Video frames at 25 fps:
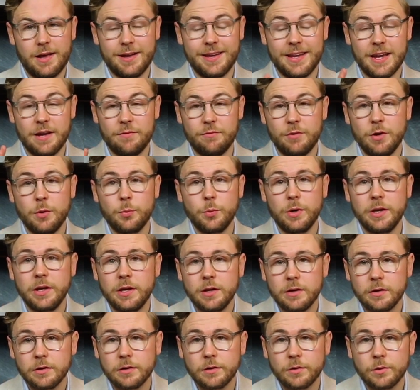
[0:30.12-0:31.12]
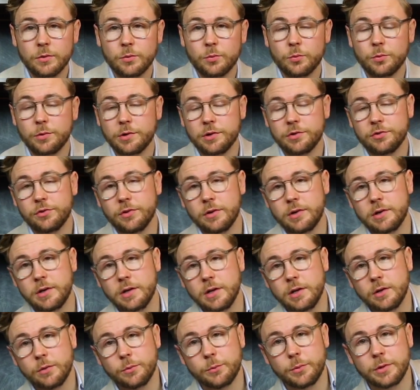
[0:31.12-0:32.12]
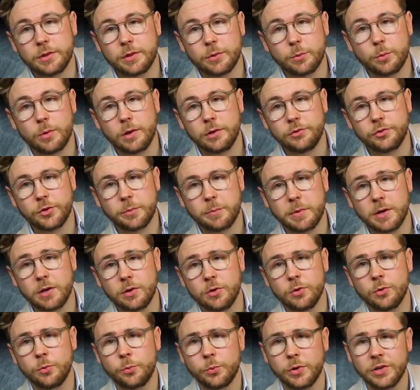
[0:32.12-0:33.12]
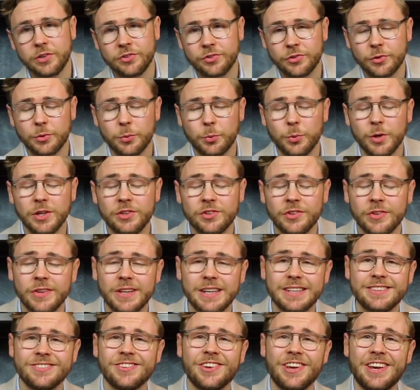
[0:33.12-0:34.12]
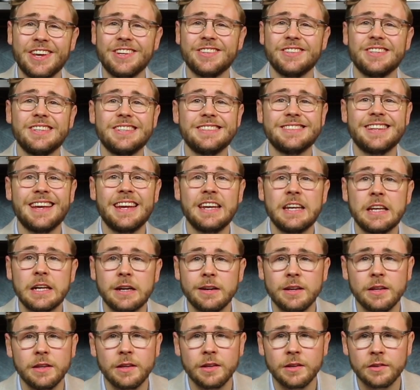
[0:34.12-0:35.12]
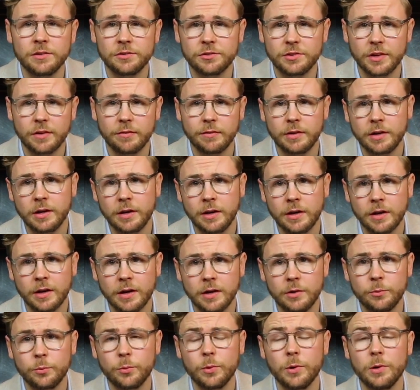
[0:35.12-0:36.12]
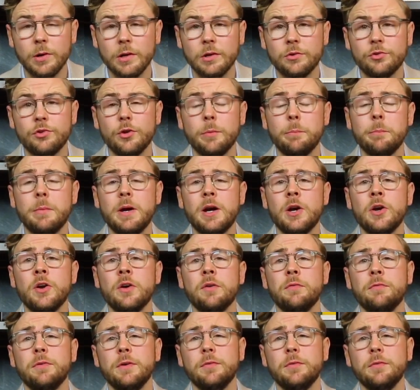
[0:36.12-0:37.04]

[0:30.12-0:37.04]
Like every week, we're starting with the watch on my own wrist, which in this case is a 1979 Rolex Submariner